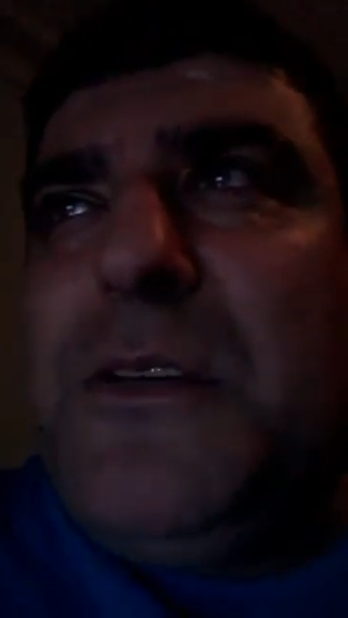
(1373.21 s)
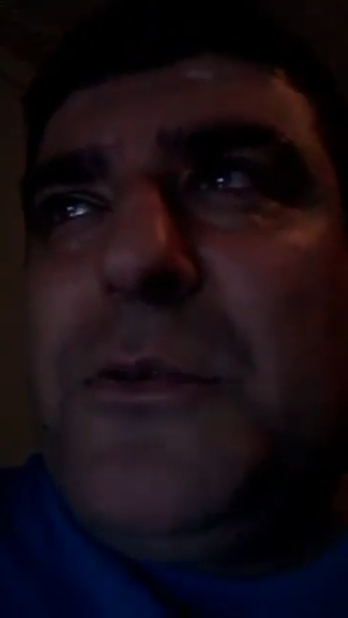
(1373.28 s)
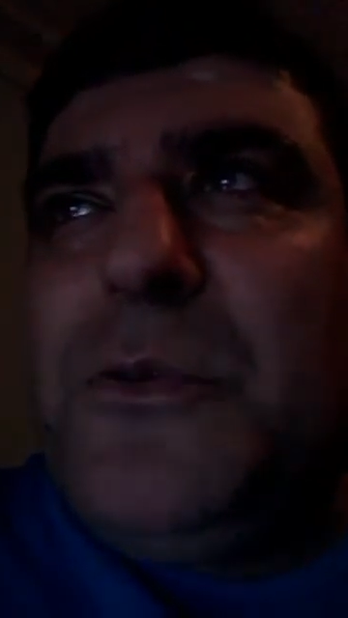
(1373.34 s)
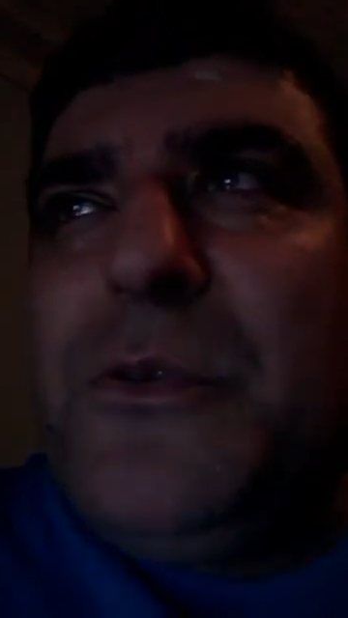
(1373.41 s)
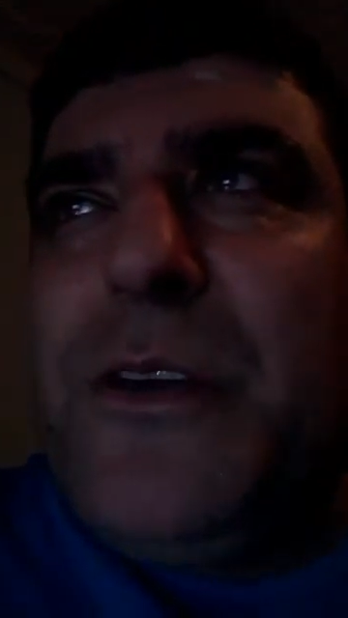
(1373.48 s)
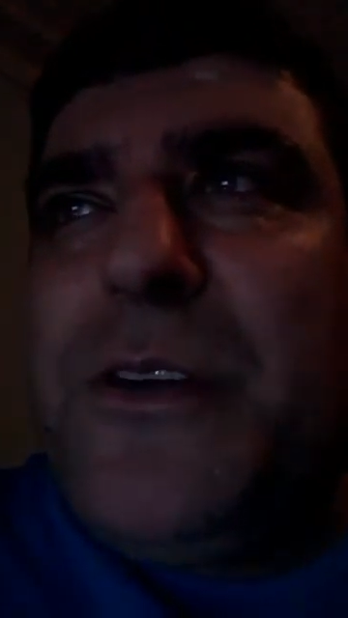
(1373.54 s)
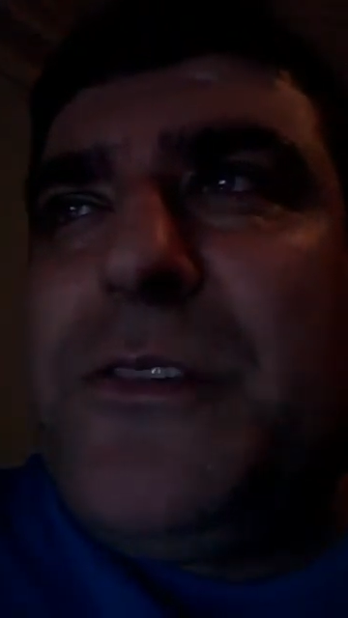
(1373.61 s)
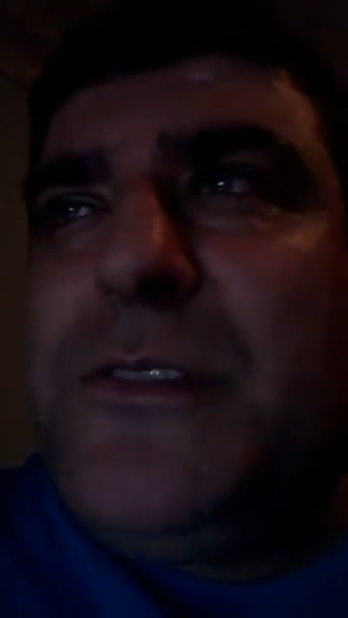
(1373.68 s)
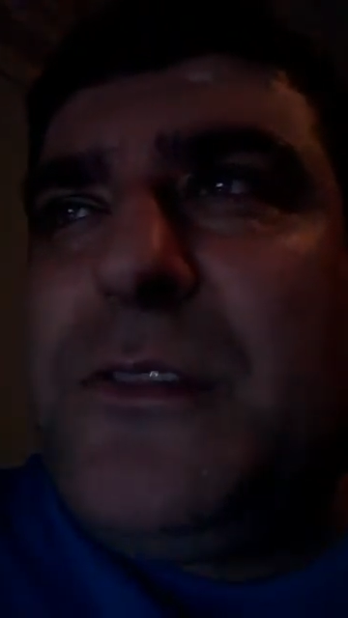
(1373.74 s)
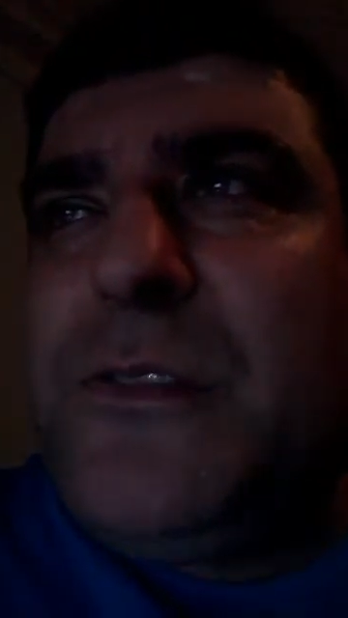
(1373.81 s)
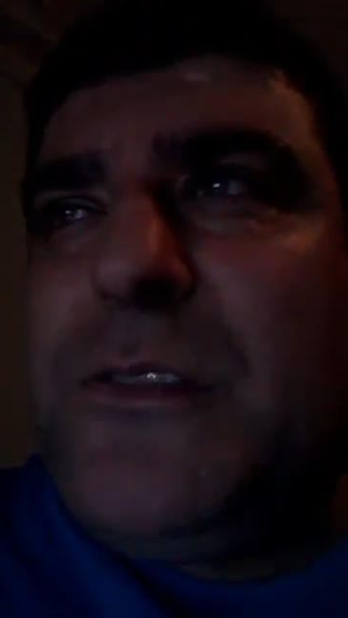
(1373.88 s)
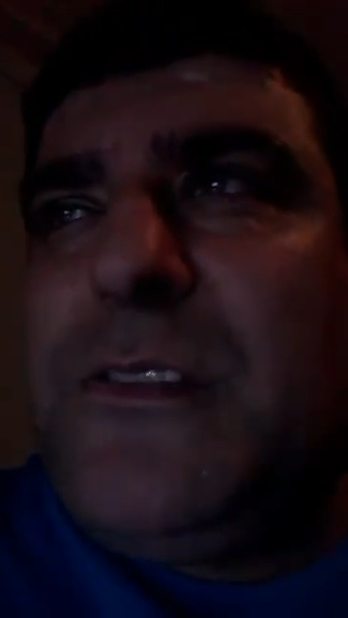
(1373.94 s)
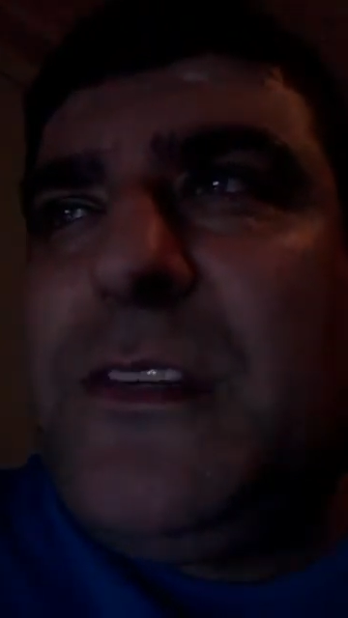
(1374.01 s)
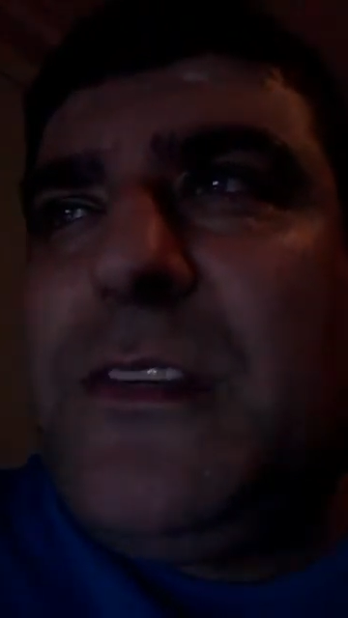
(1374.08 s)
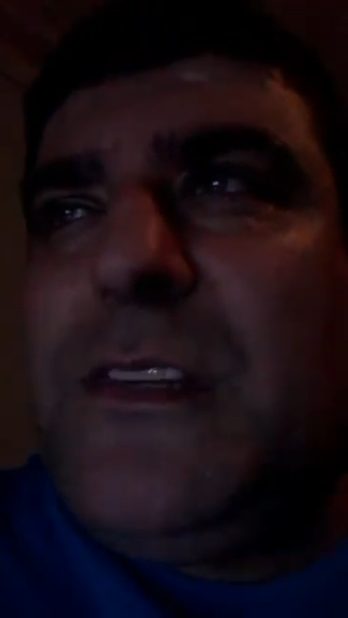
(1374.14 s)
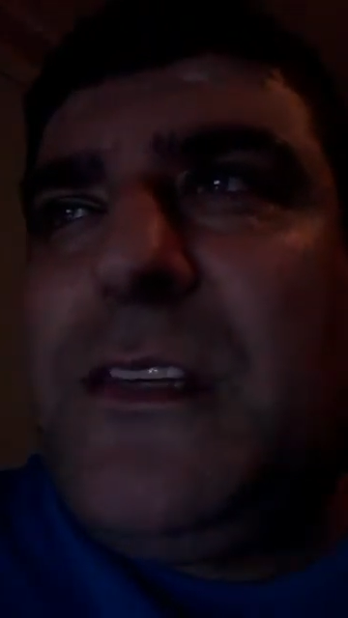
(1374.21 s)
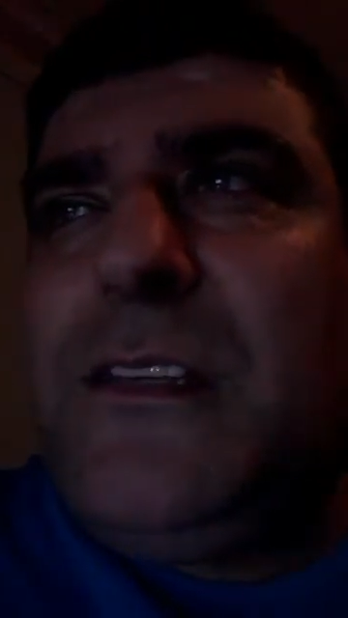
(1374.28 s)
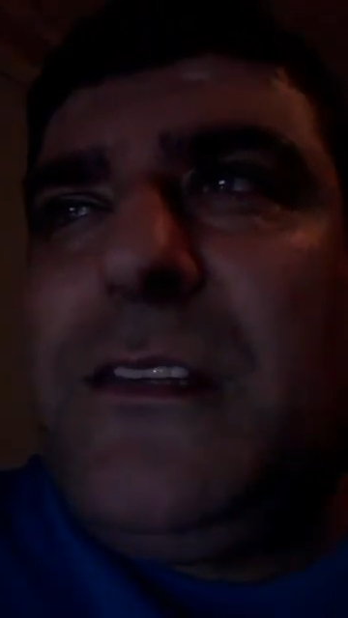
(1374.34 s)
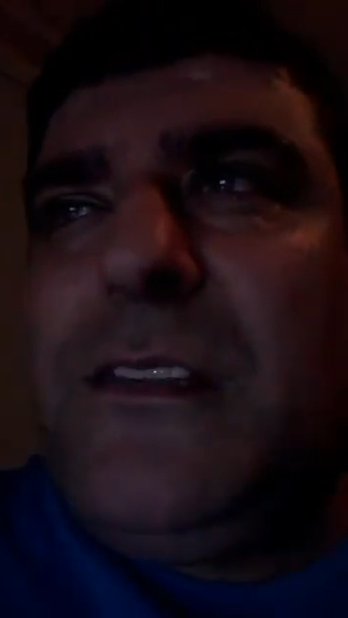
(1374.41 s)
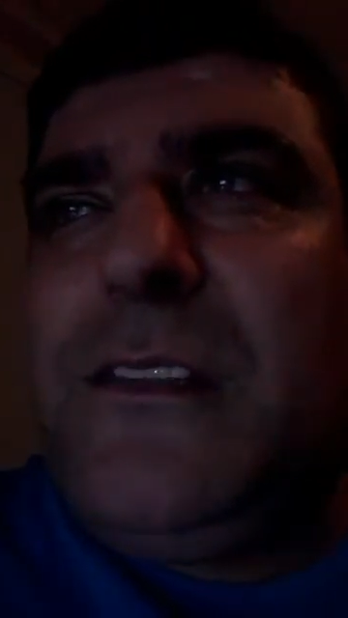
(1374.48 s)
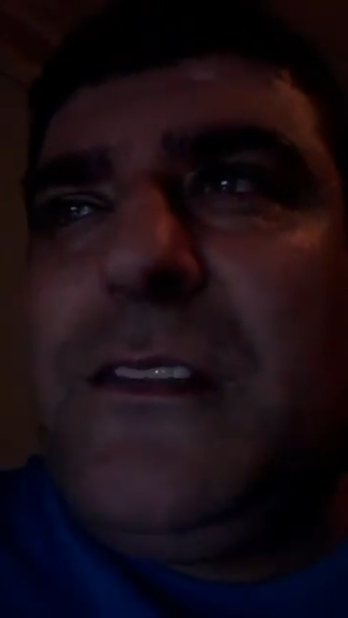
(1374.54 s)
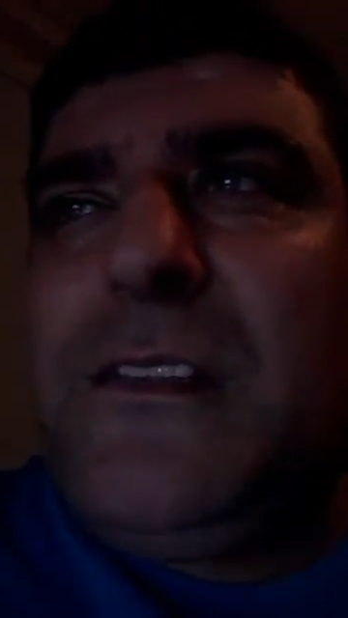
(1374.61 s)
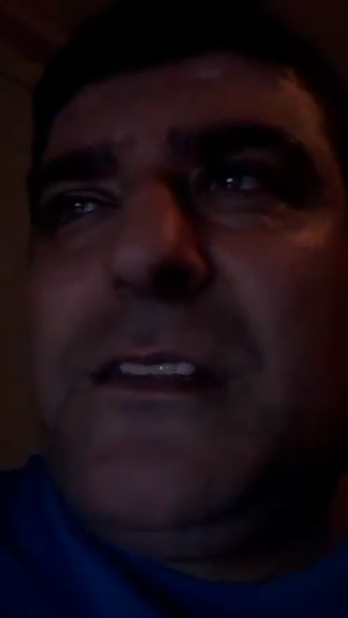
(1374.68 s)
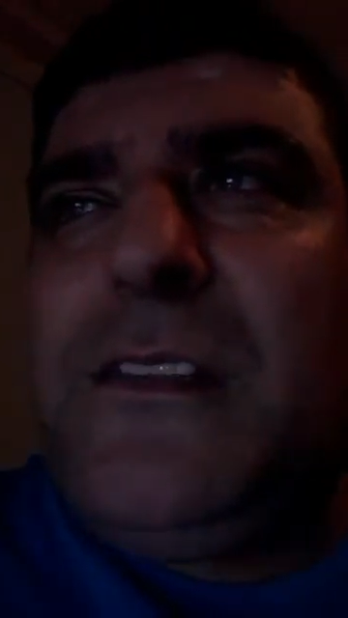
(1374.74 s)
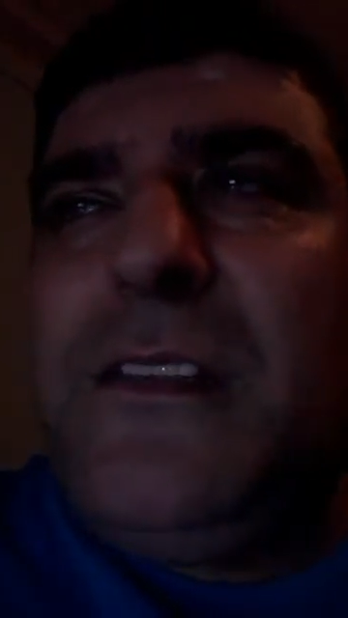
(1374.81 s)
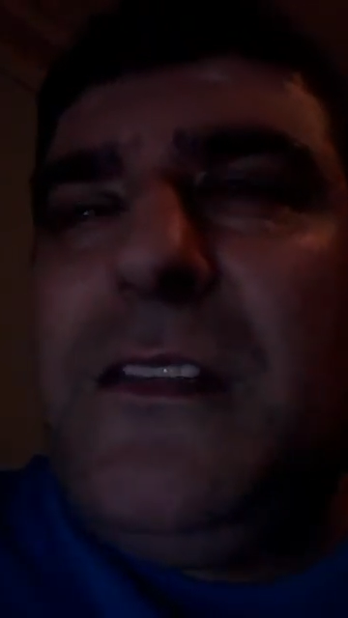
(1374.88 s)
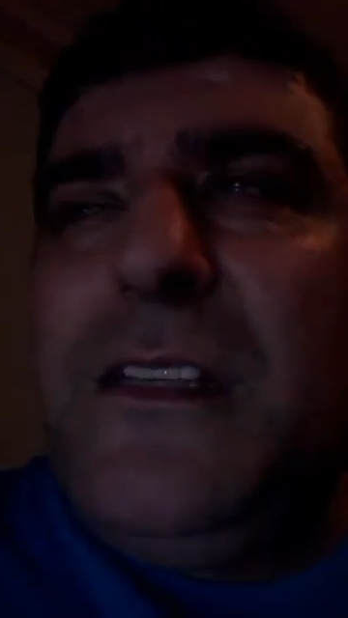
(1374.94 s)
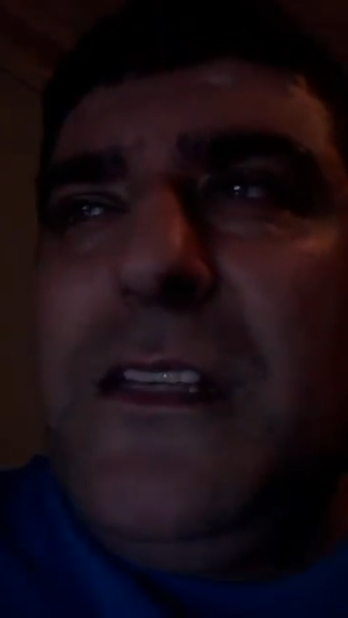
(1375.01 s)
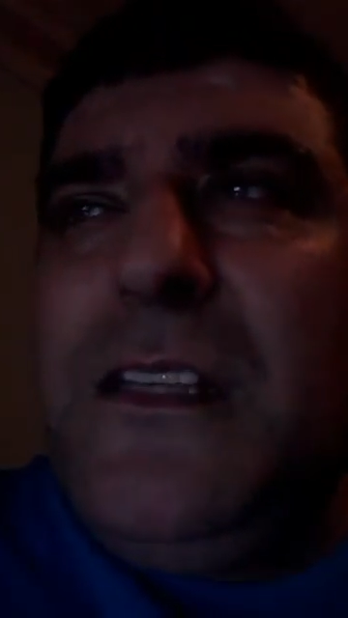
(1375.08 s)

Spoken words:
and all those sorts of things, and